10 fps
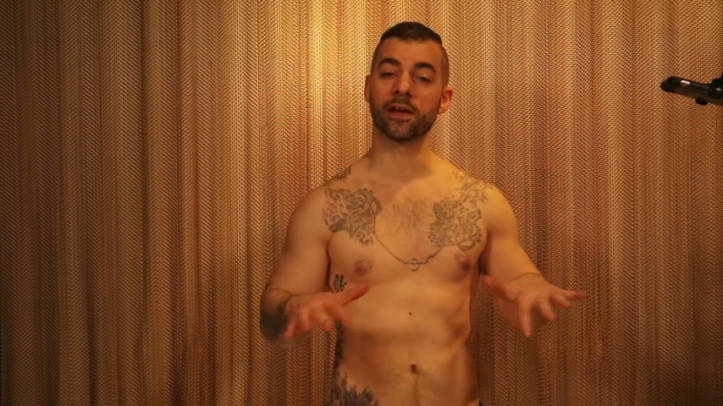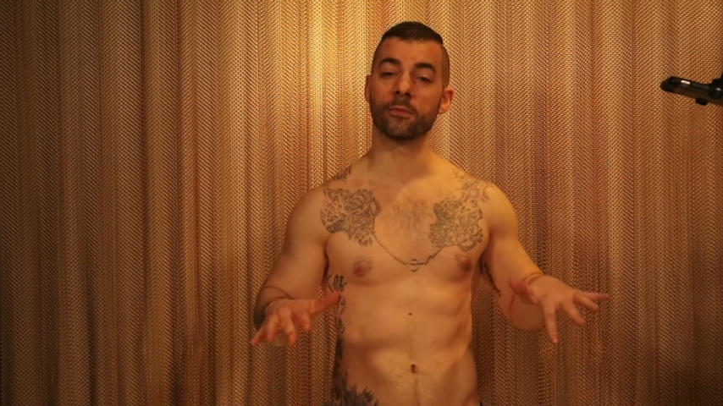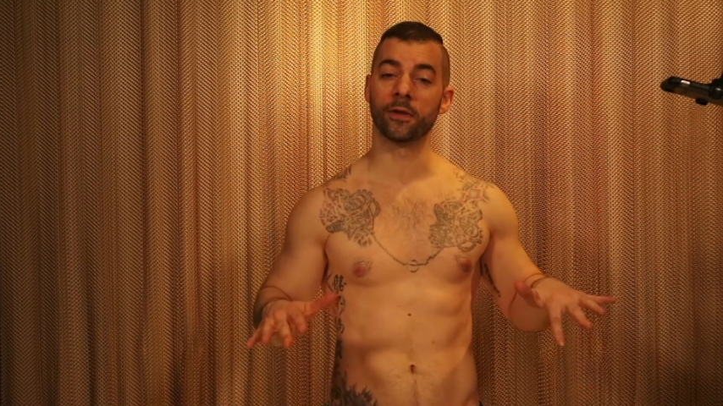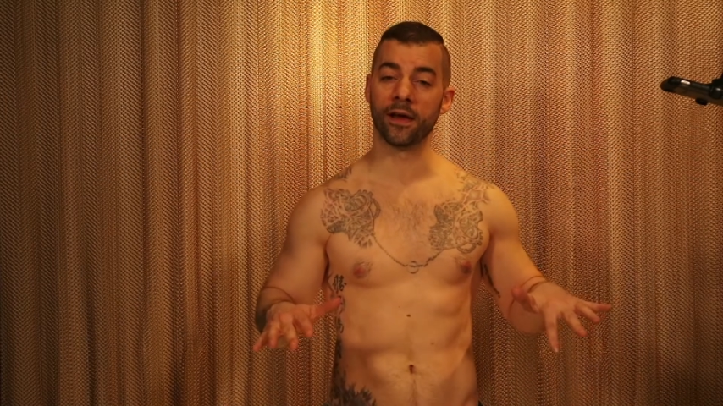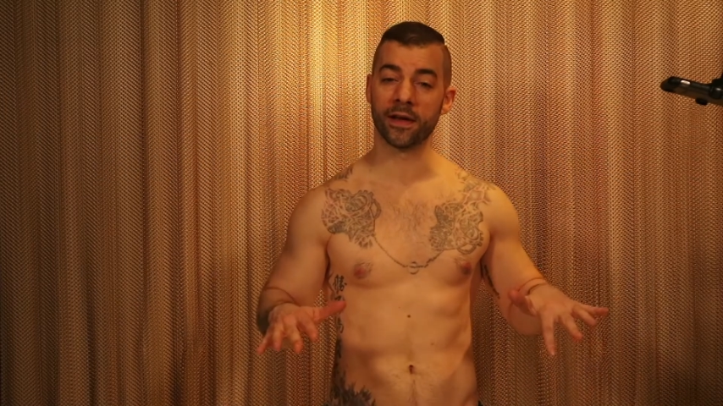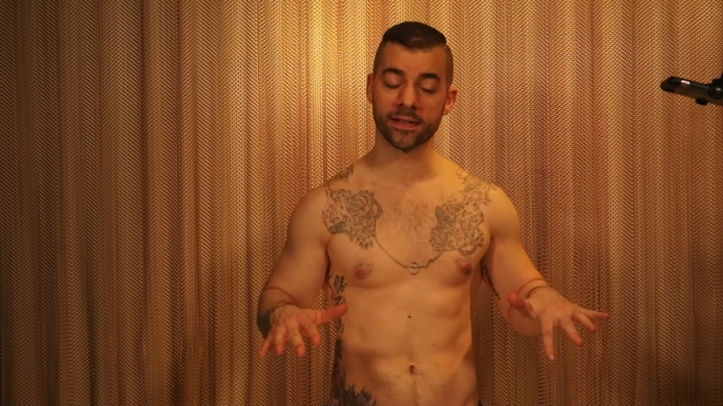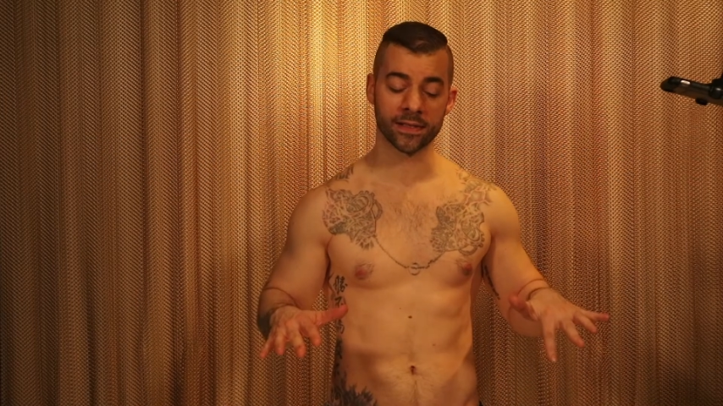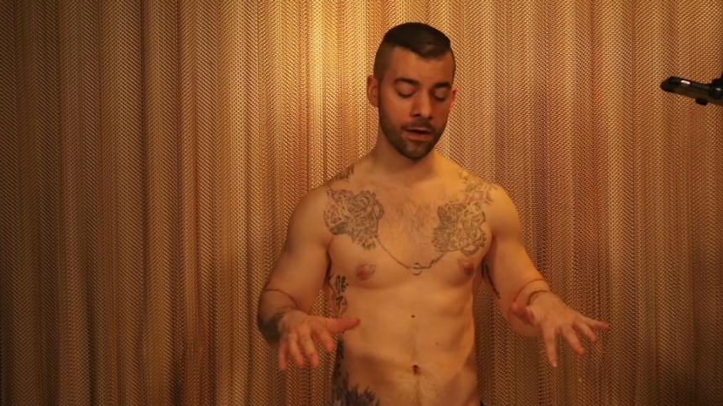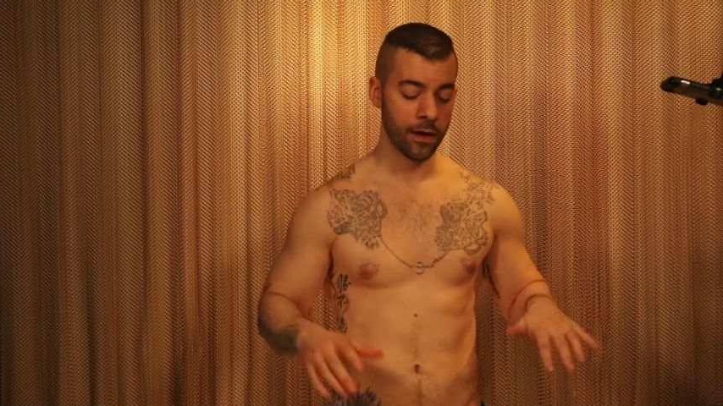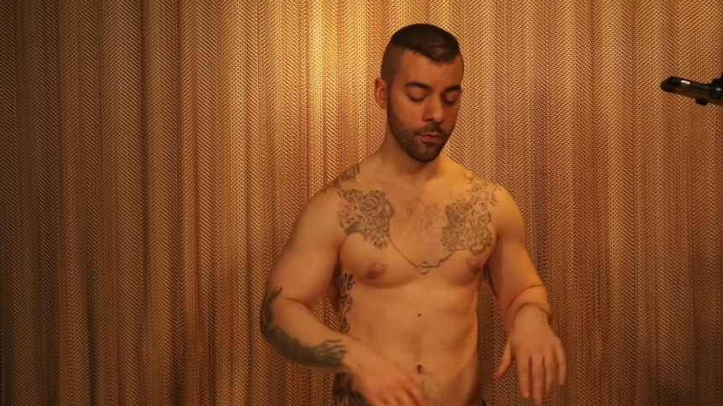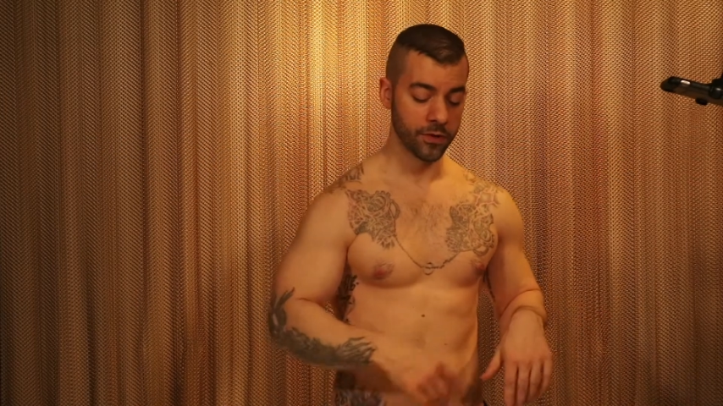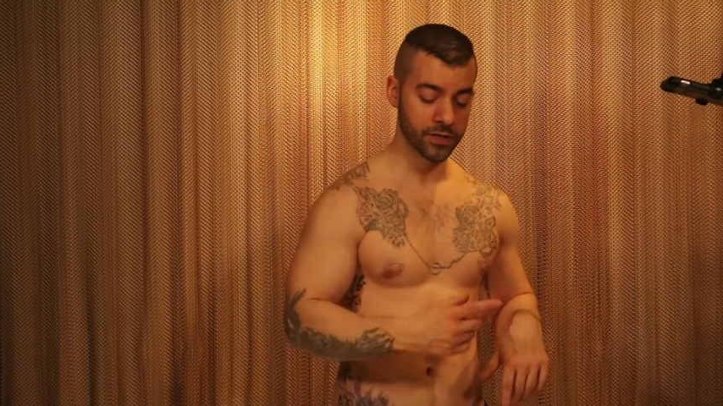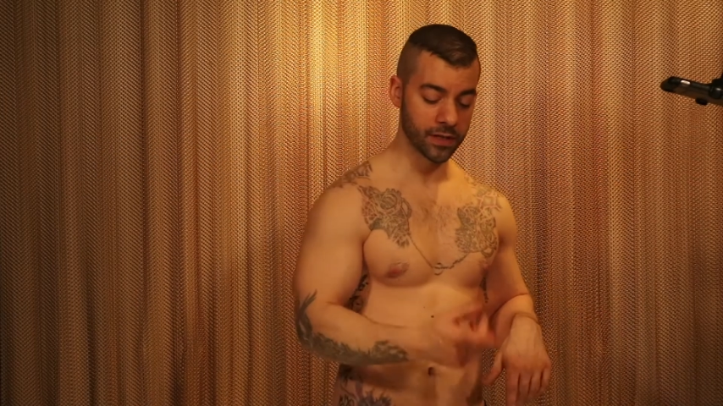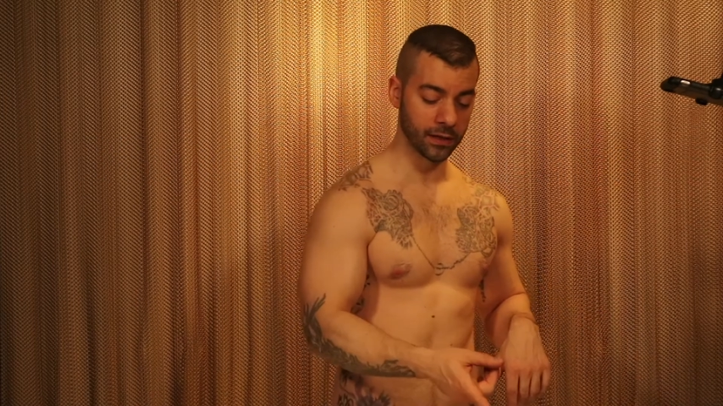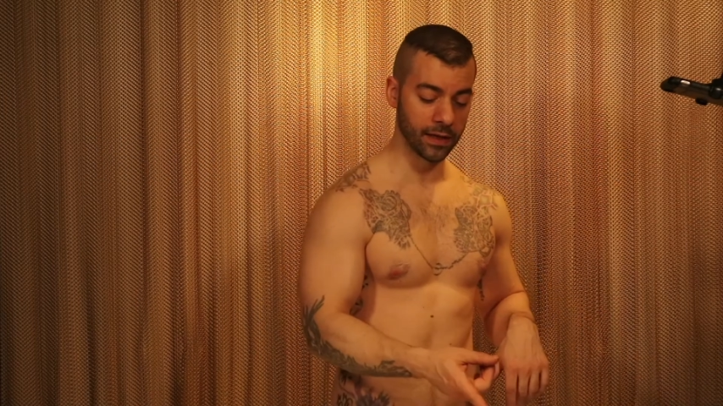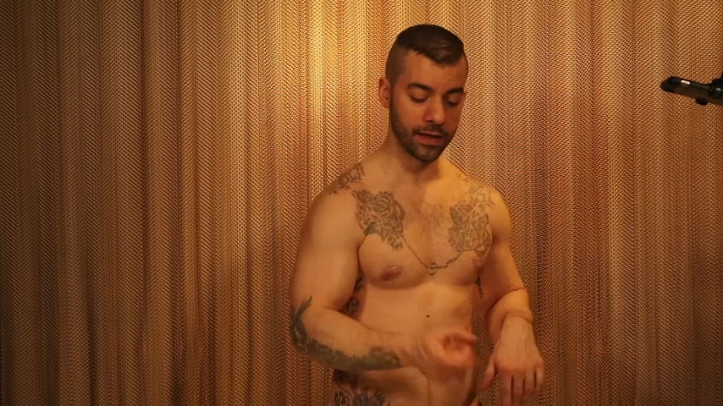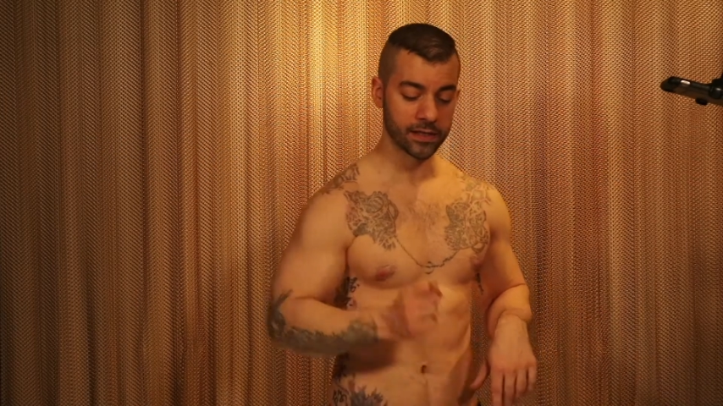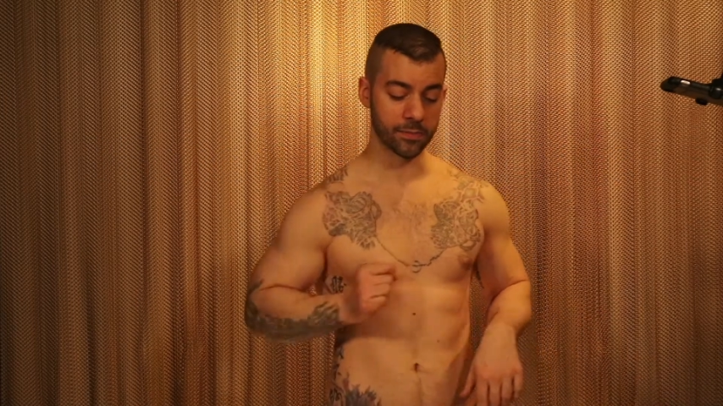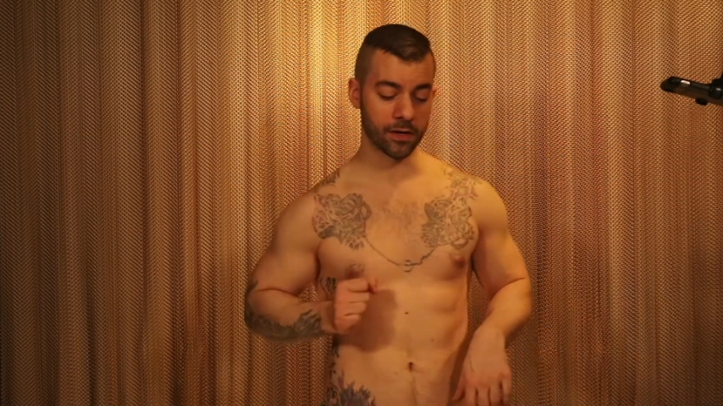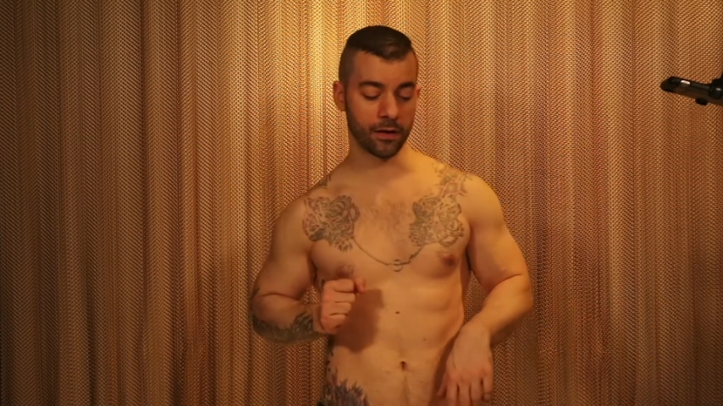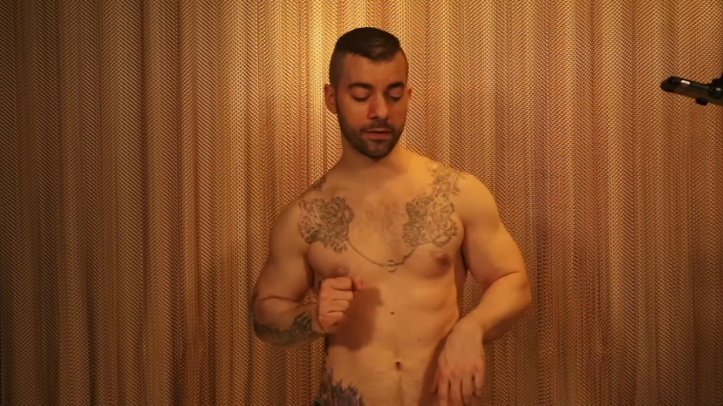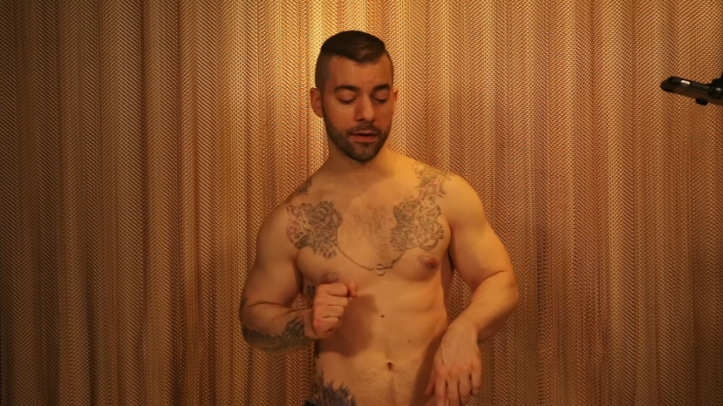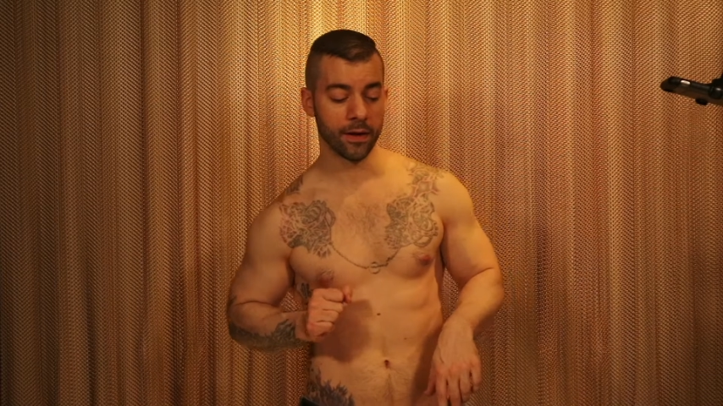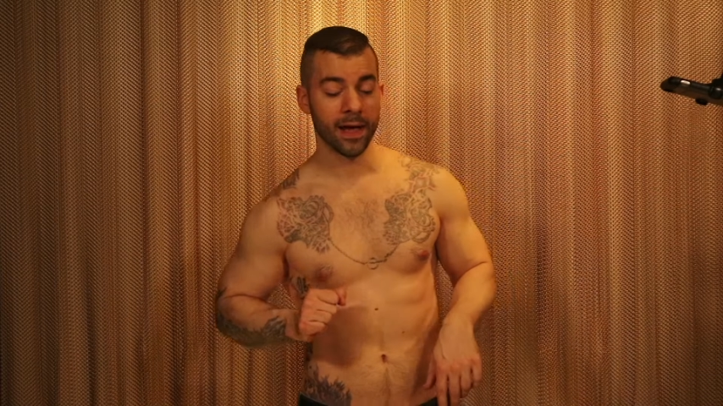caramelize, which is going to lend it some color.